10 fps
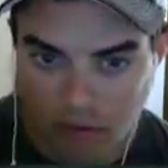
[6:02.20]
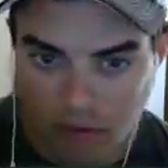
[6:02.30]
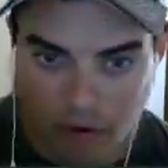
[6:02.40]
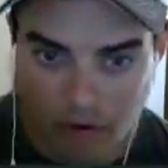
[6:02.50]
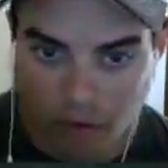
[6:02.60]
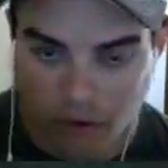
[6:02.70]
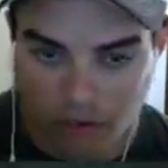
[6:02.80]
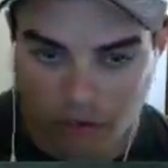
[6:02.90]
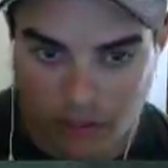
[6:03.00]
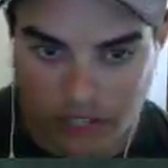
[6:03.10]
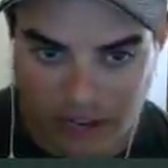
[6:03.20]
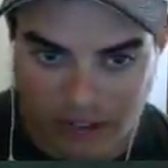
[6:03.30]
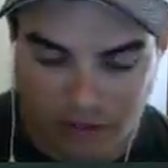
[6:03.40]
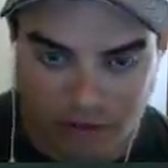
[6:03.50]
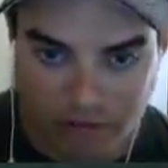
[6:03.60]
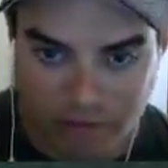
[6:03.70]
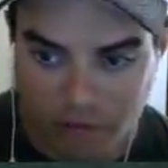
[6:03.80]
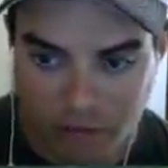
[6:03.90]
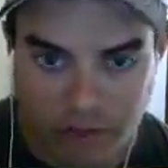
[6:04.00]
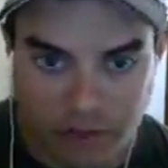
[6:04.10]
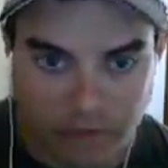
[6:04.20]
3 or 4 seconds of movement.